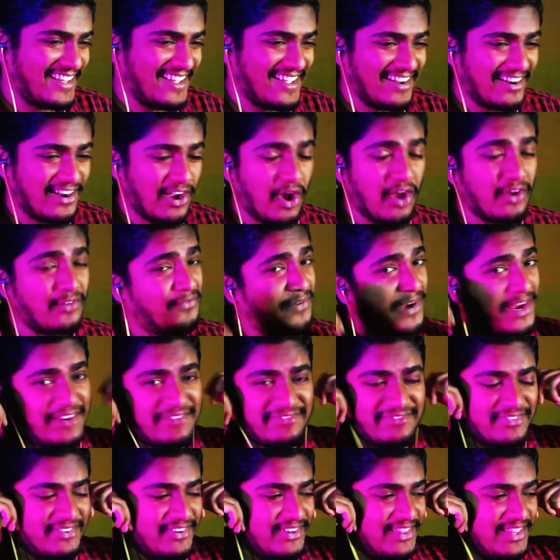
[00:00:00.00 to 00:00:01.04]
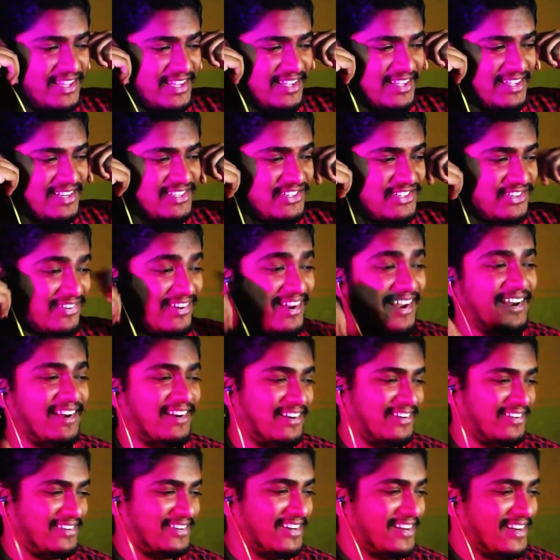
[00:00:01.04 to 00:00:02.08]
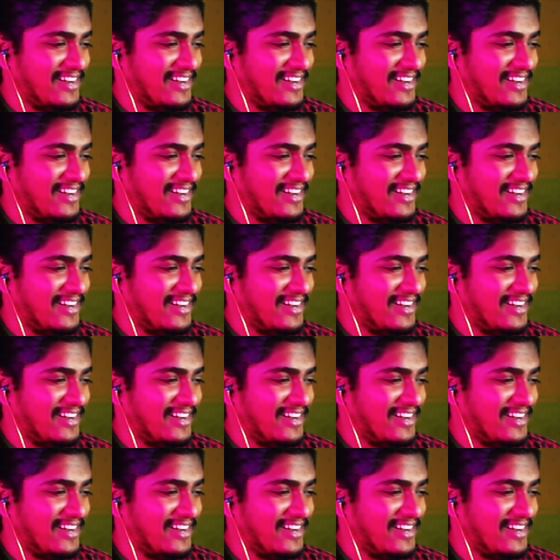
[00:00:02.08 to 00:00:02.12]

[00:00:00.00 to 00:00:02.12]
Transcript: Can't wait for the trailer